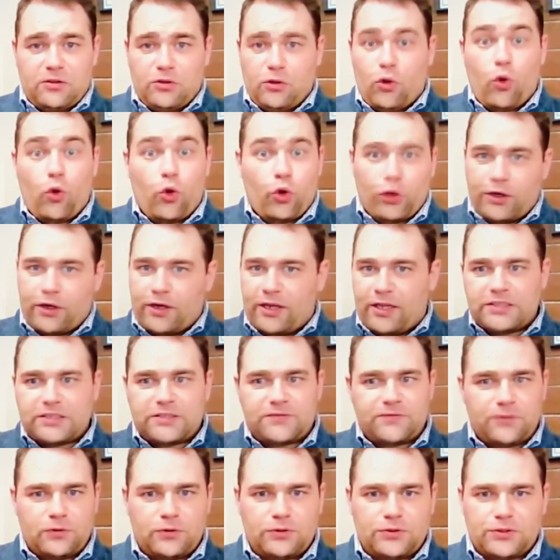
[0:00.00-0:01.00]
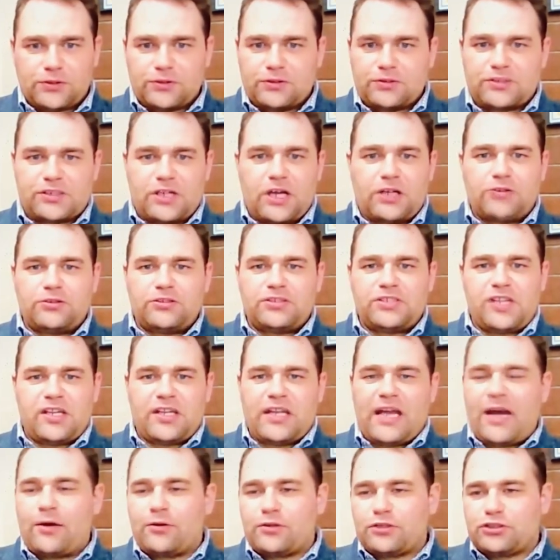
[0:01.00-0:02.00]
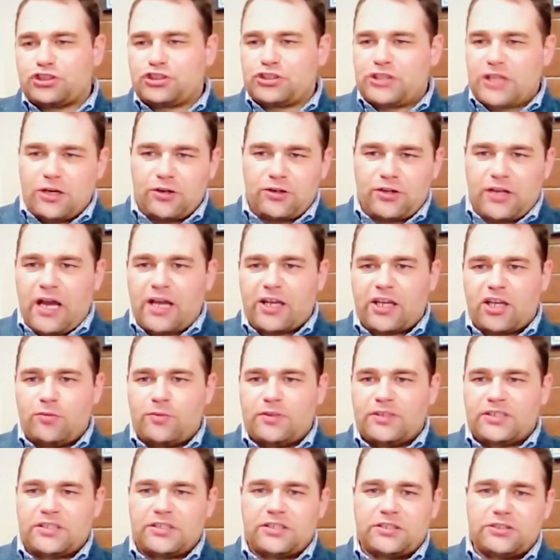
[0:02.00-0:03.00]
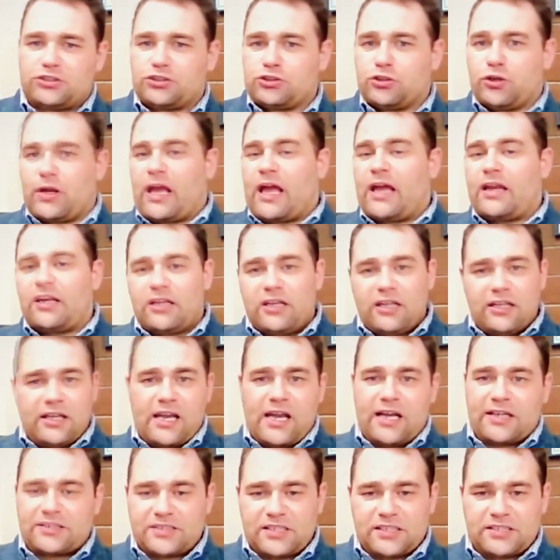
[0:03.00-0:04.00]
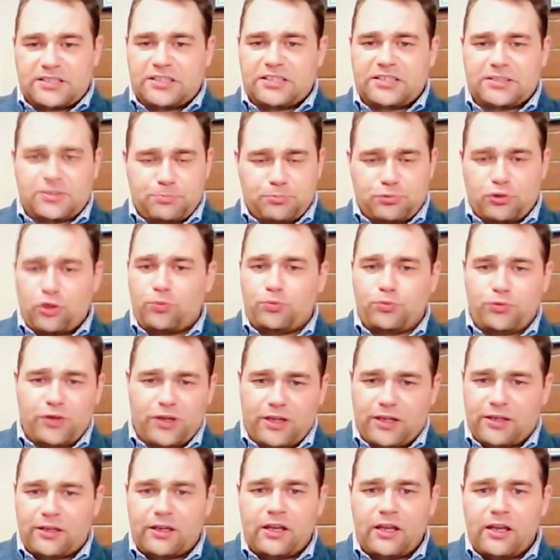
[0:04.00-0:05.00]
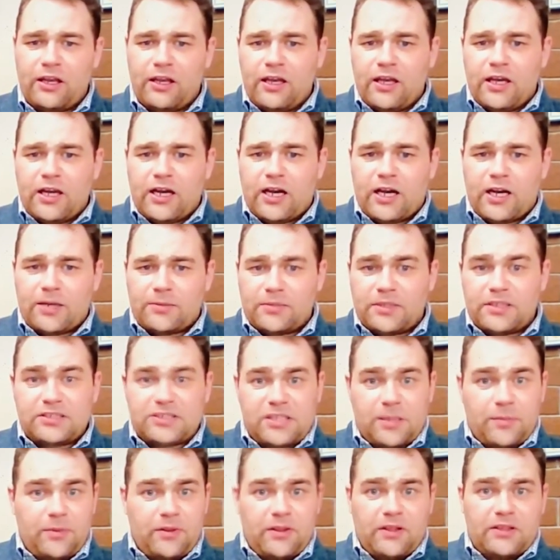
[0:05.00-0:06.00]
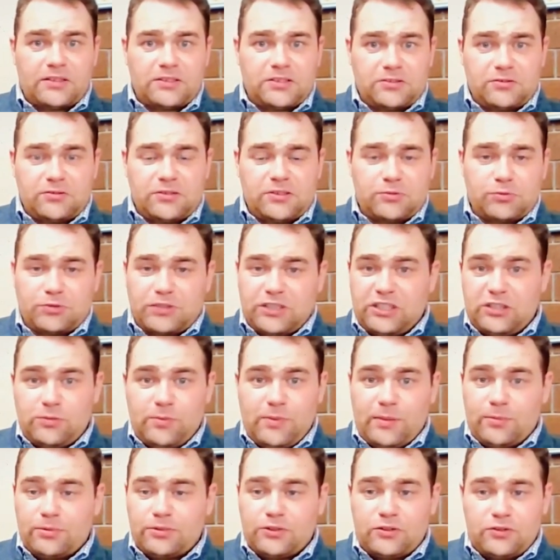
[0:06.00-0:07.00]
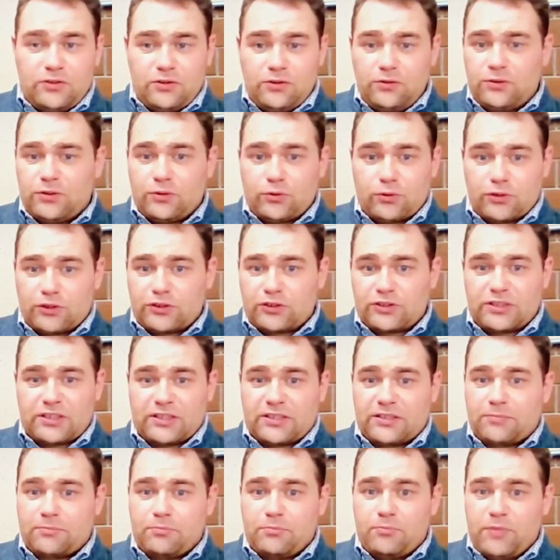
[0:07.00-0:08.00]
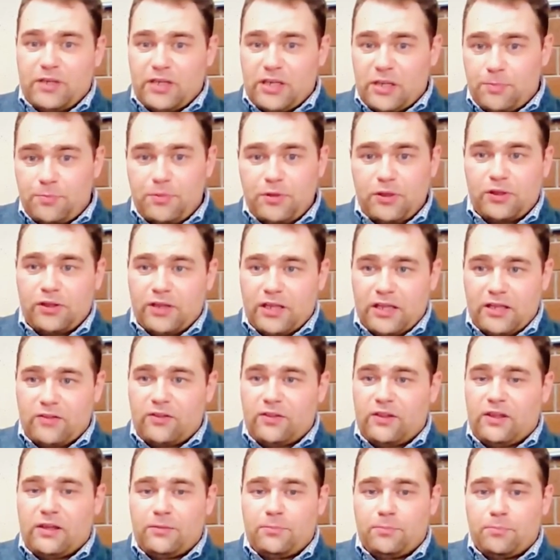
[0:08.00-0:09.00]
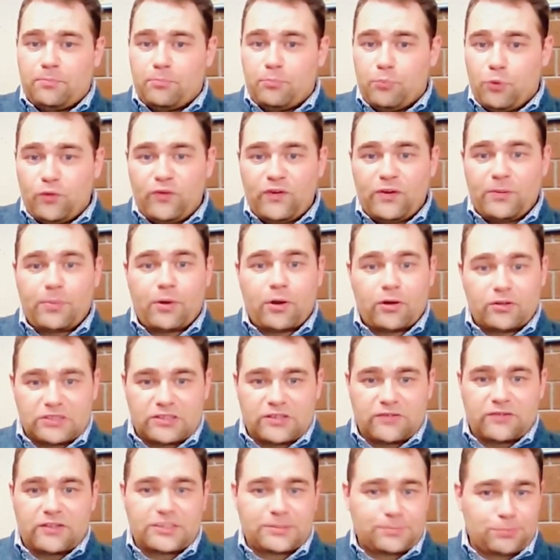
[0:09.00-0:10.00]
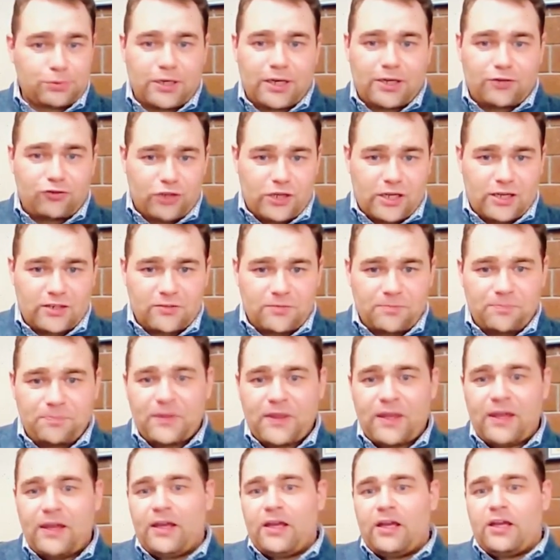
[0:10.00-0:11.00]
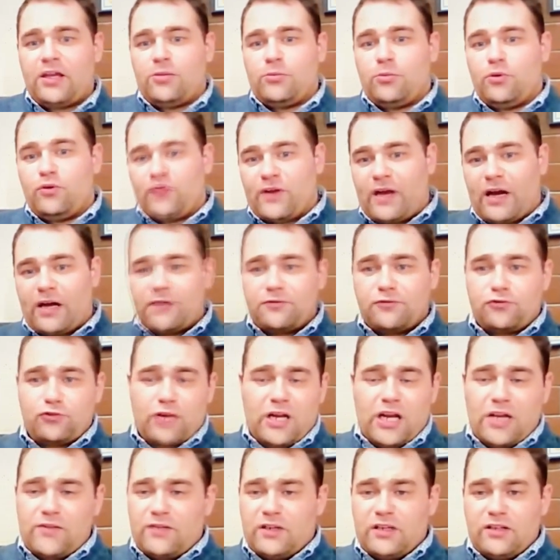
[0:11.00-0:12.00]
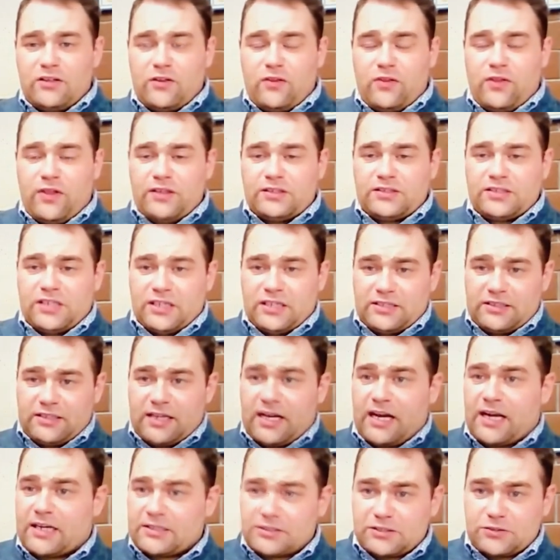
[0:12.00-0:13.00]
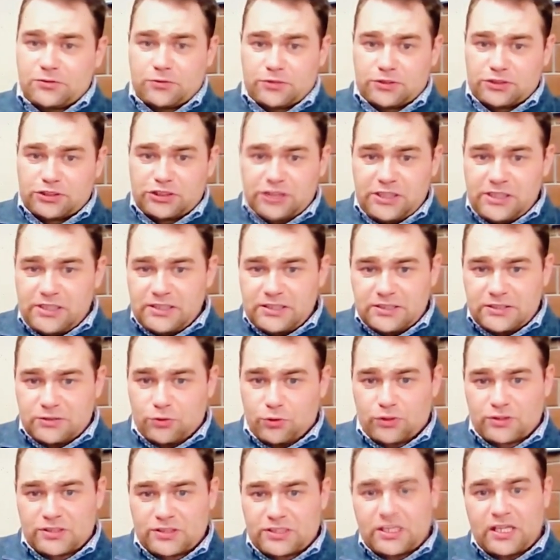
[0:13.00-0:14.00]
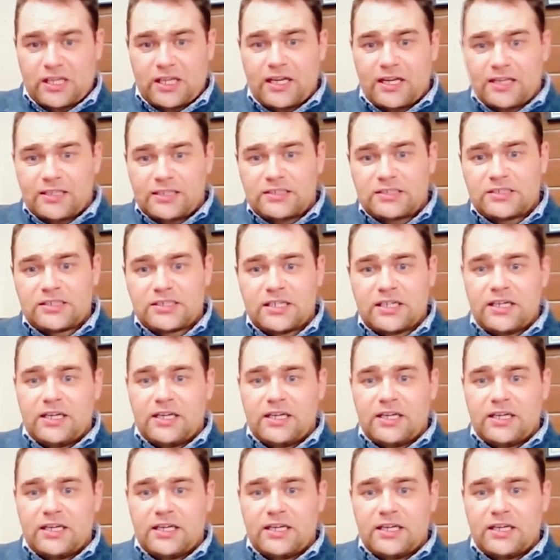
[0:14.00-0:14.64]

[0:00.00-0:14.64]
organized folders, understanding how to share documents and ensure editing access is appropriate. Is something that students will need to be able to do in order to manipulate the moving parts of this project. You move out of Drive into things like Docs or Sheets or Slides.